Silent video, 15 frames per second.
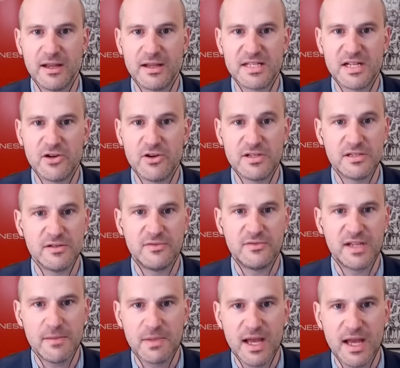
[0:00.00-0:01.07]
series of
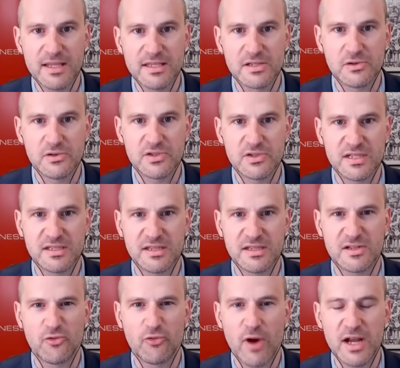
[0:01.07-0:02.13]
deep cuts or just
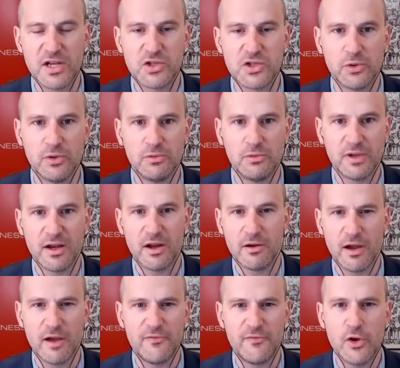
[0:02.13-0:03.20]
this gradual,
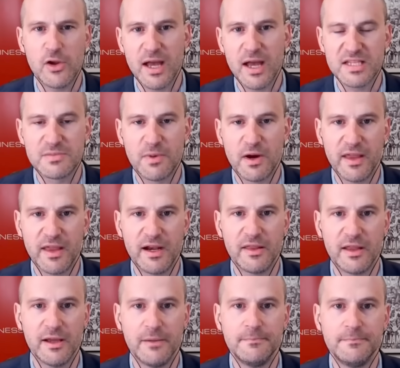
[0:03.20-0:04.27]
a few cuts by the end of the year.